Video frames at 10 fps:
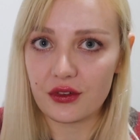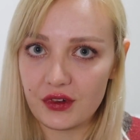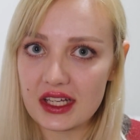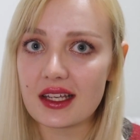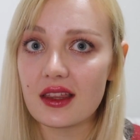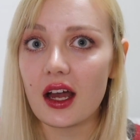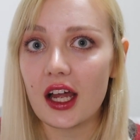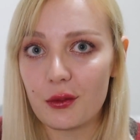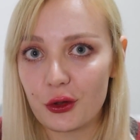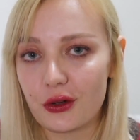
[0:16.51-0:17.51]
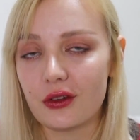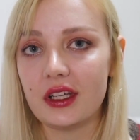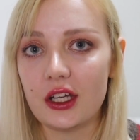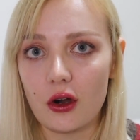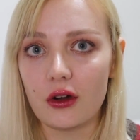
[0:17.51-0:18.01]
The visa that I am
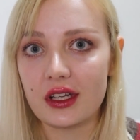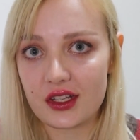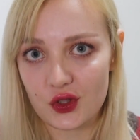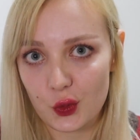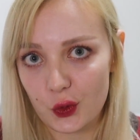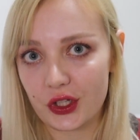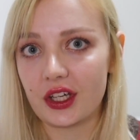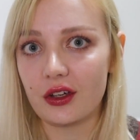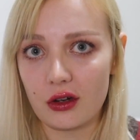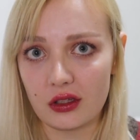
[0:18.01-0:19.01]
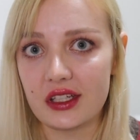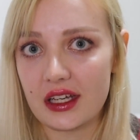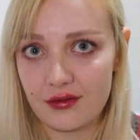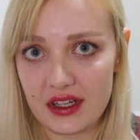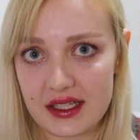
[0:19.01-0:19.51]
currently on is the working
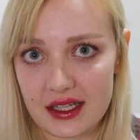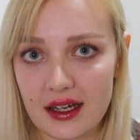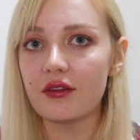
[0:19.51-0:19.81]
holiday visa.